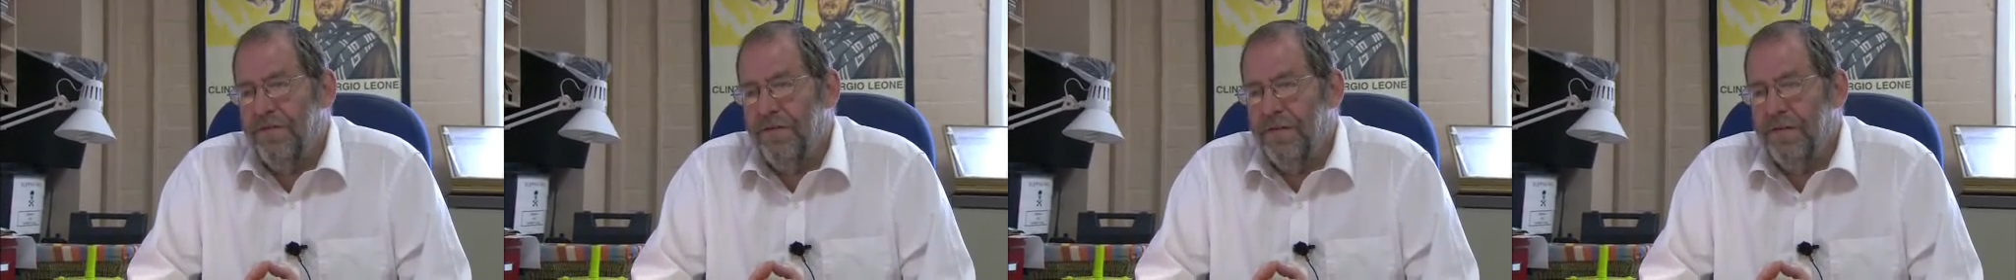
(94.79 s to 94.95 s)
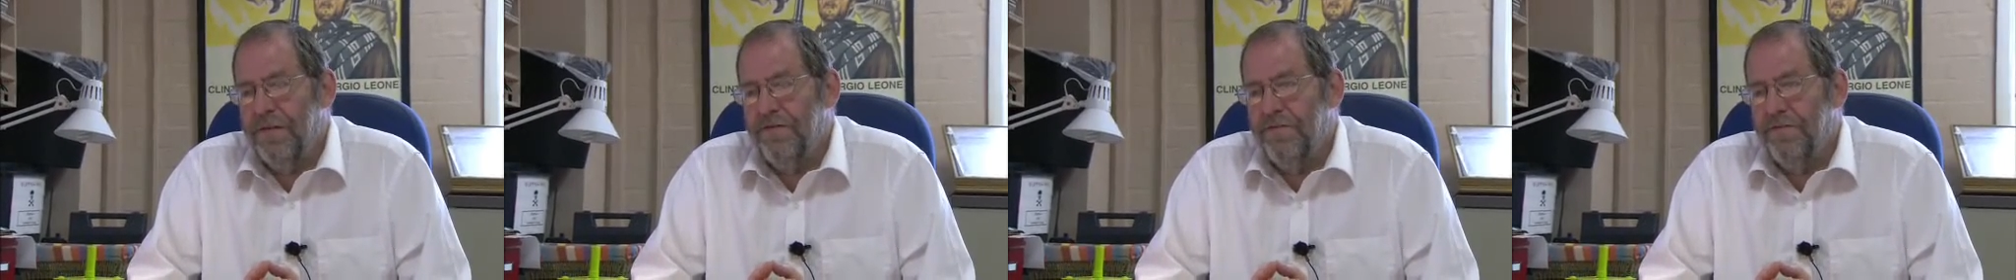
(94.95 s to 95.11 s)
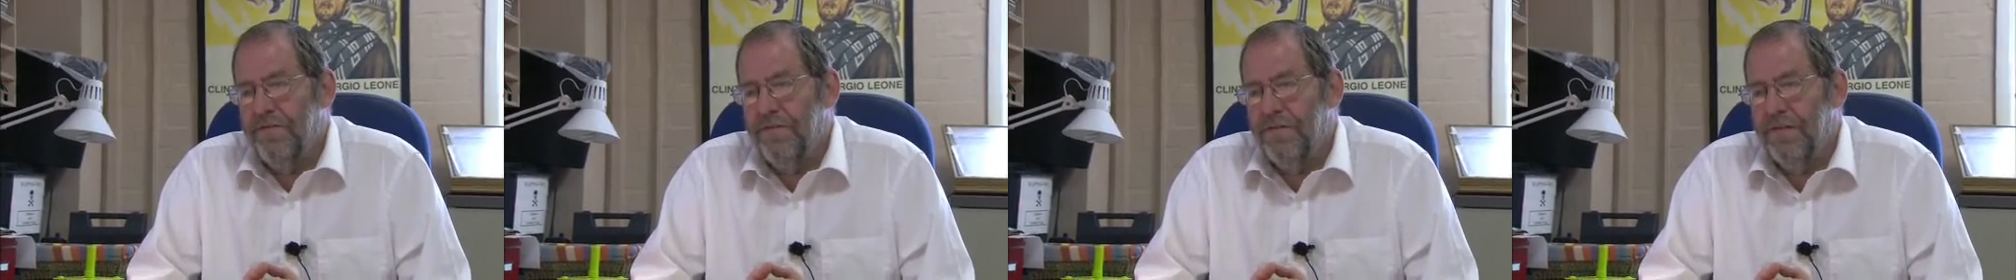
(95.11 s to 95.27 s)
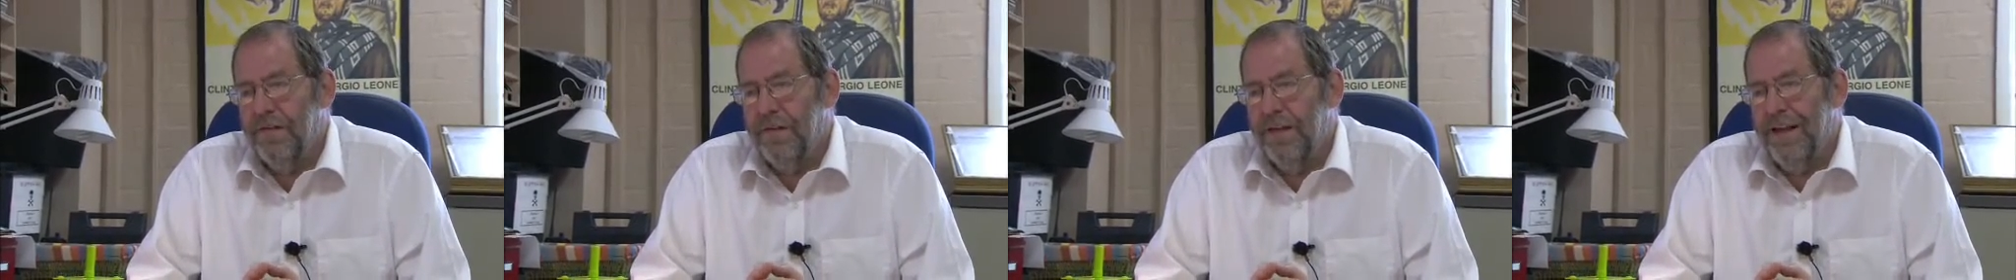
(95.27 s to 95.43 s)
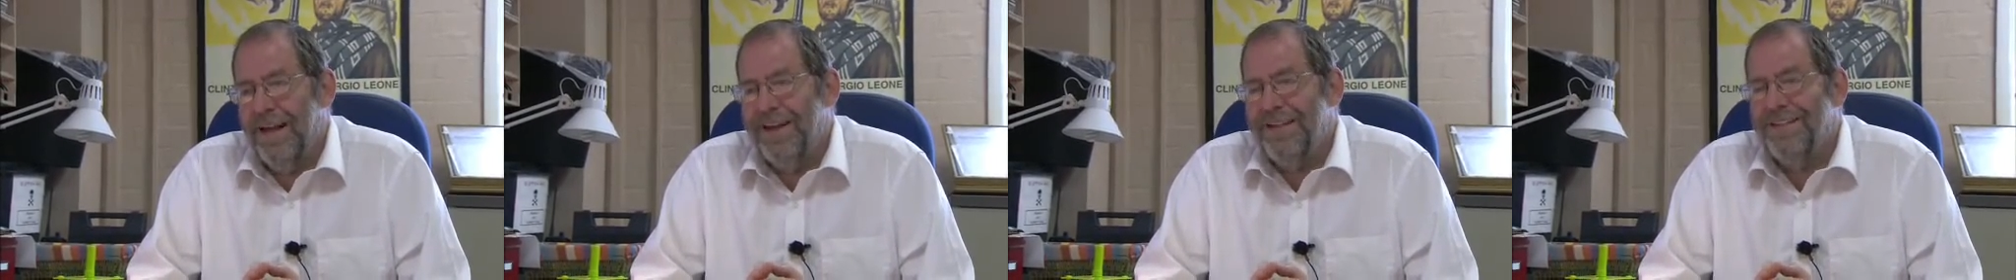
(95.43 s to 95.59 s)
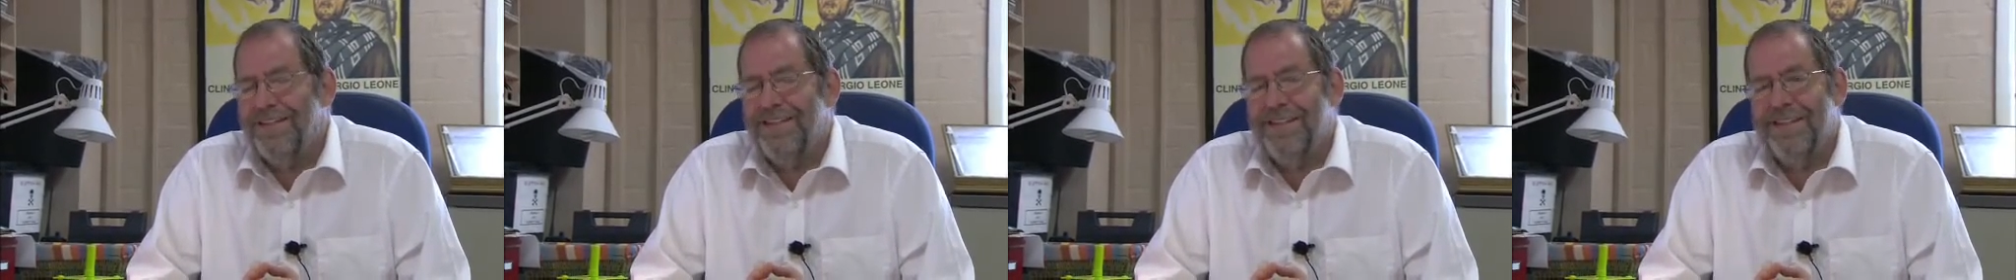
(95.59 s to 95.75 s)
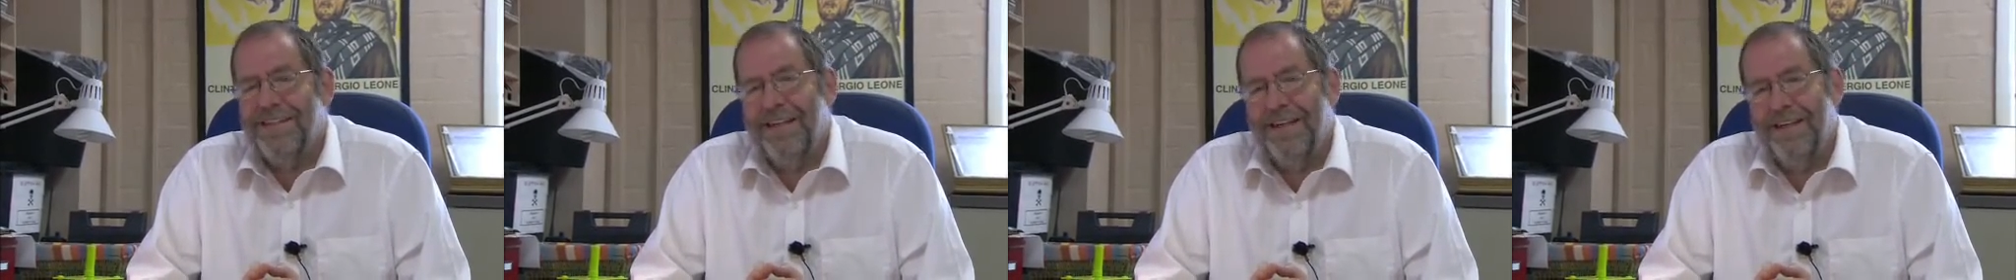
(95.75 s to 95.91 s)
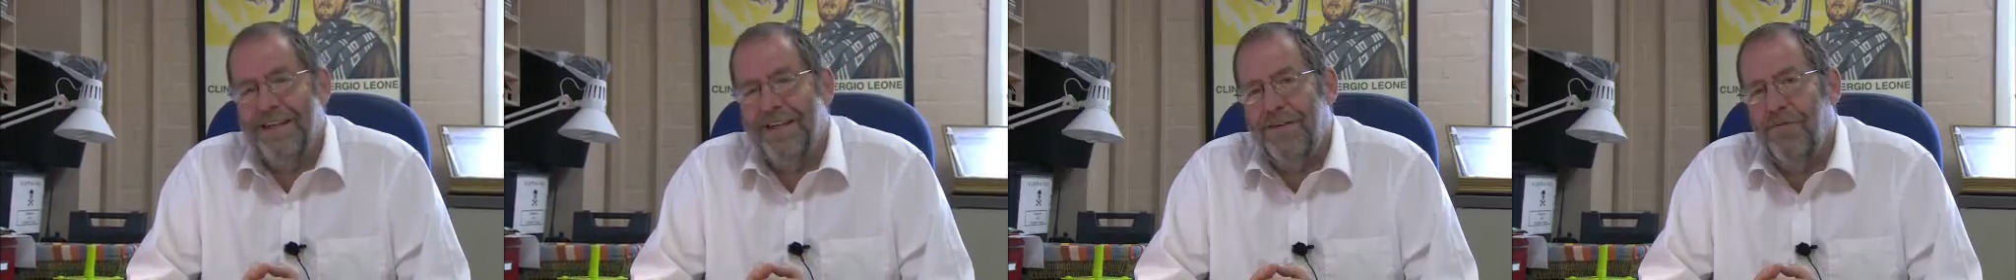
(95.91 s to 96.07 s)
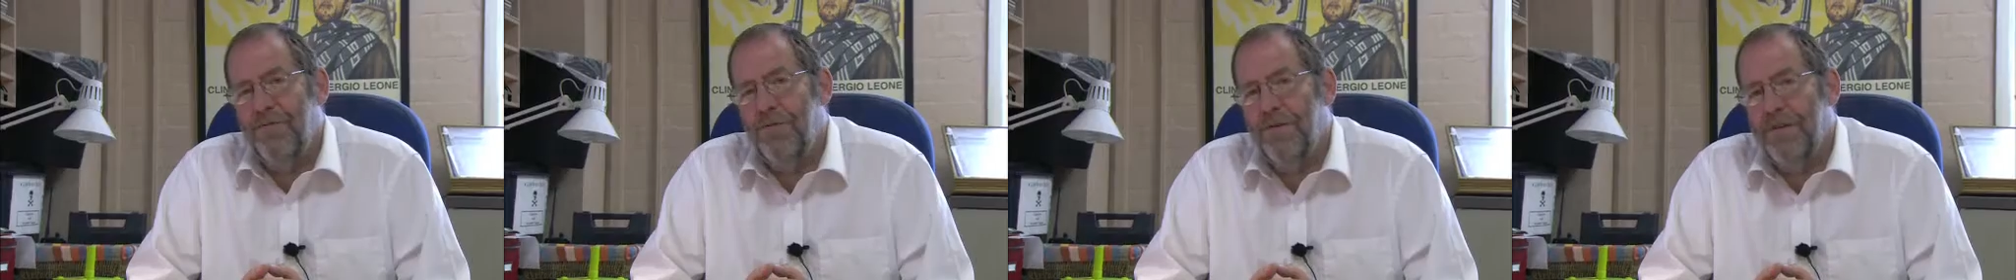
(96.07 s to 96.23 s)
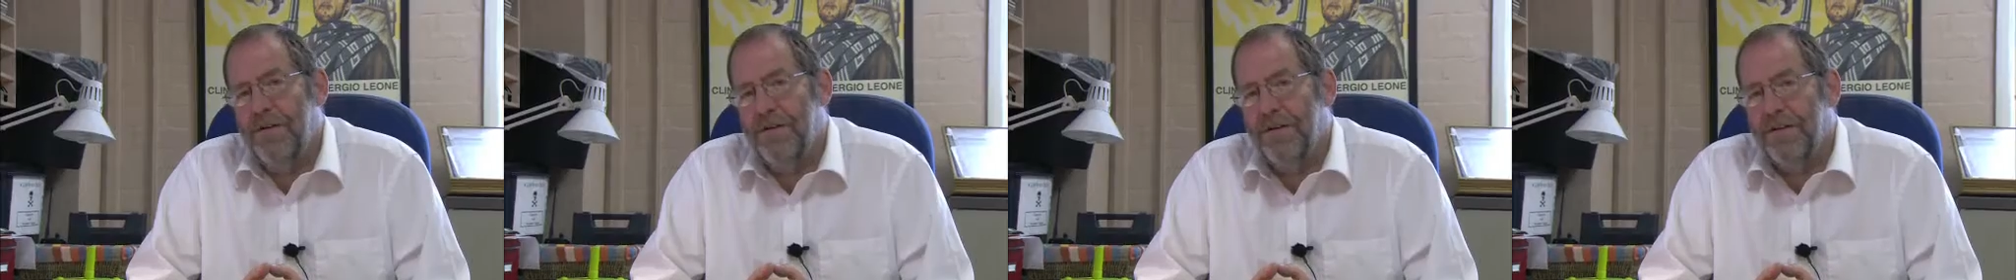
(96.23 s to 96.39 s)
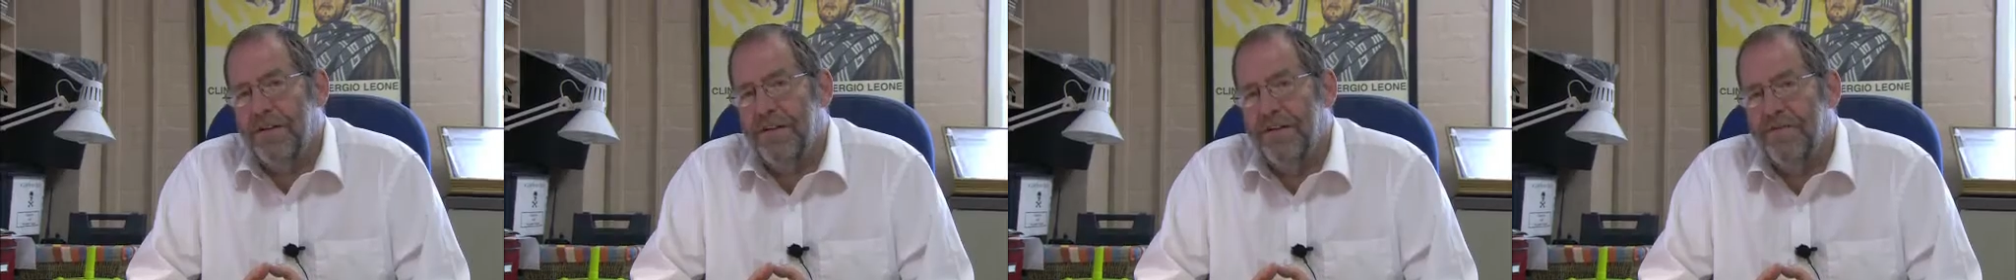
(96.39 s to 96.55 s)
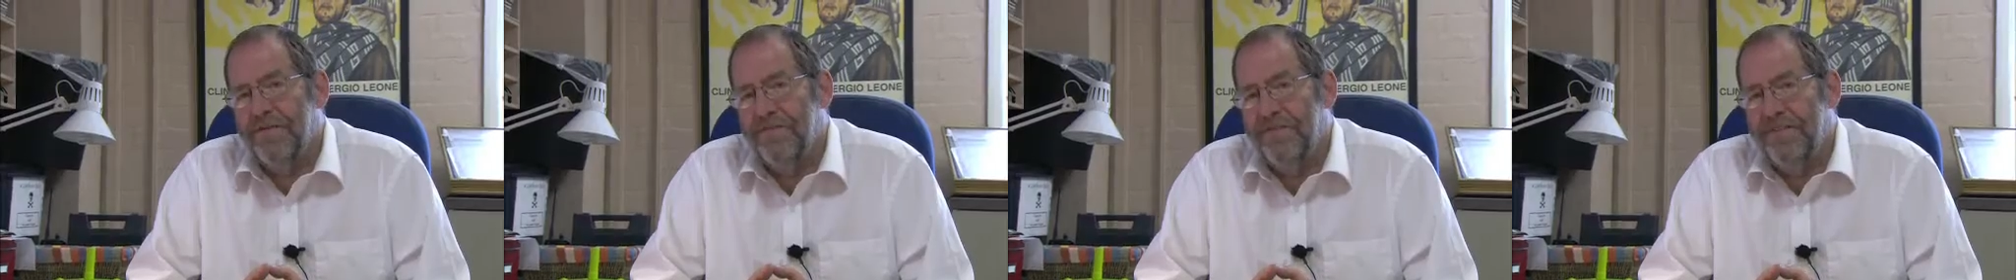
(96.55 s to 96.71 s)
for entertaining
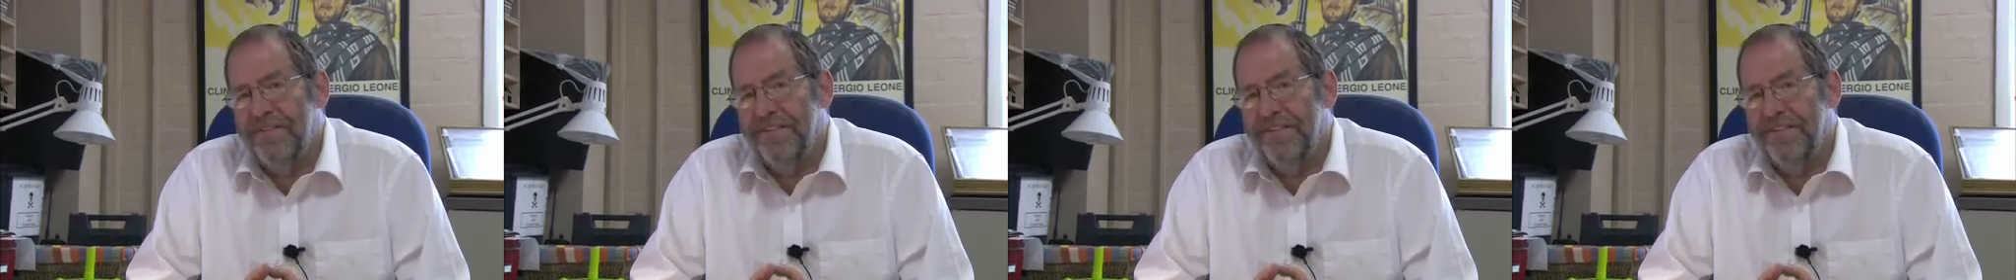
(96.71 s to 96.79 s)
work.